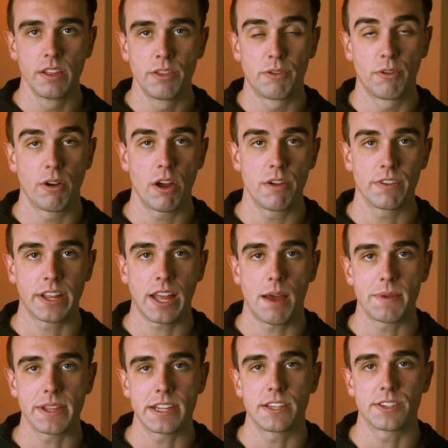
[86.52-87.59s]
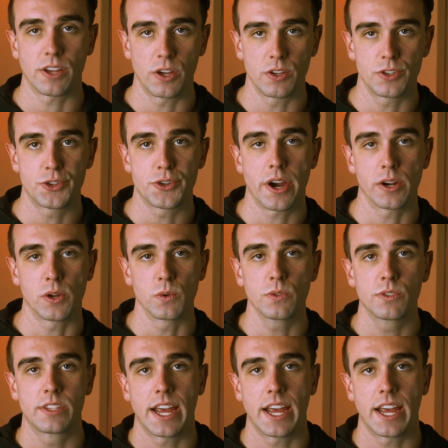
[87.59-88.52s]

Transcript: Through overcoming his own struggles,